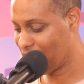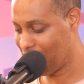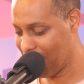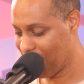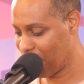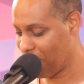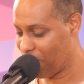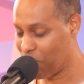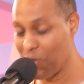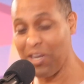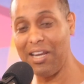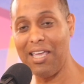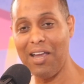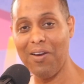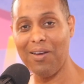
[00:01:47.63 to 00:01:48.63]
If you
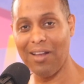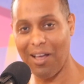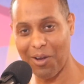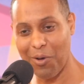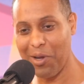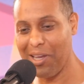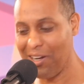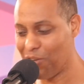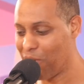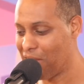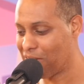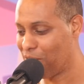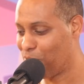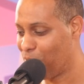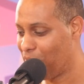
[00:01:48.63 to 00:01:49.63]
didn't hear it, I'll go ahead and
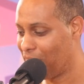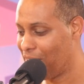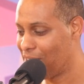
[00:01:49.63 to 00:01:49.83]
translate for you.